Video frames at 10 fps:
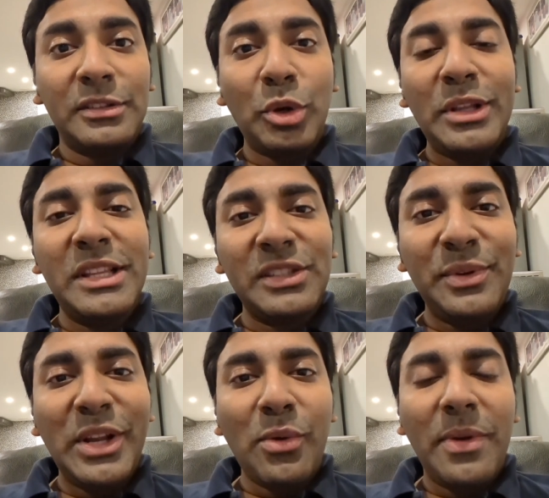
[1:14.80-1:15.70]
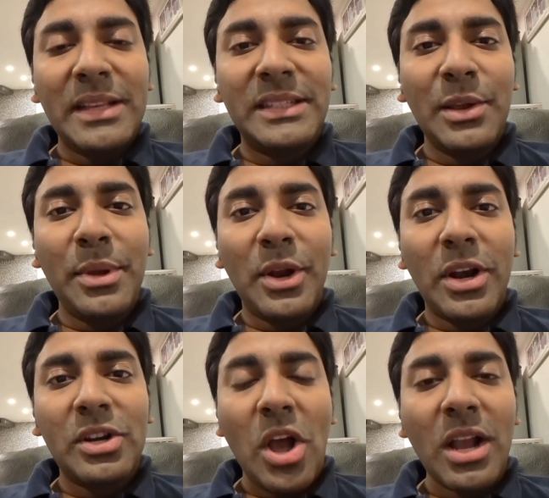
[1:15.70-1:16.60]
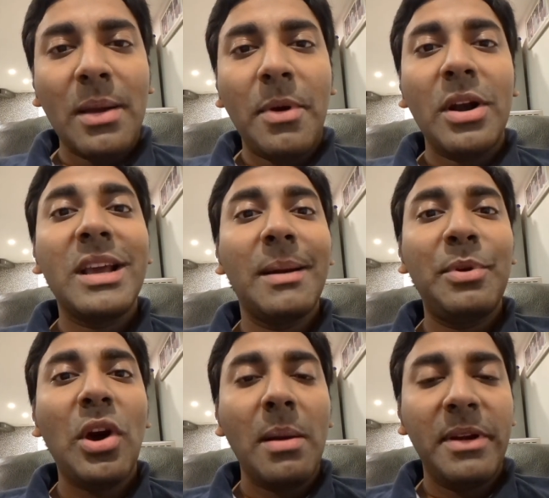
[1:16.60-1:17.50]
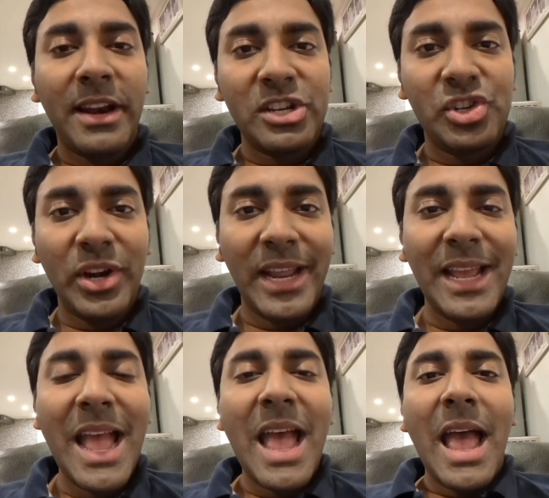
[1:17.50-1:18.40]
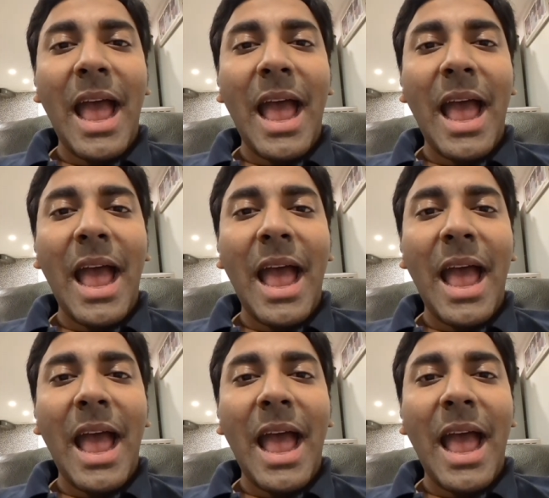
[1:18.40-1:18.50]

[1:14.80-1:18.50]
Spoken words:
So in this video, basically, we're going to talk about crypto arbitrage trading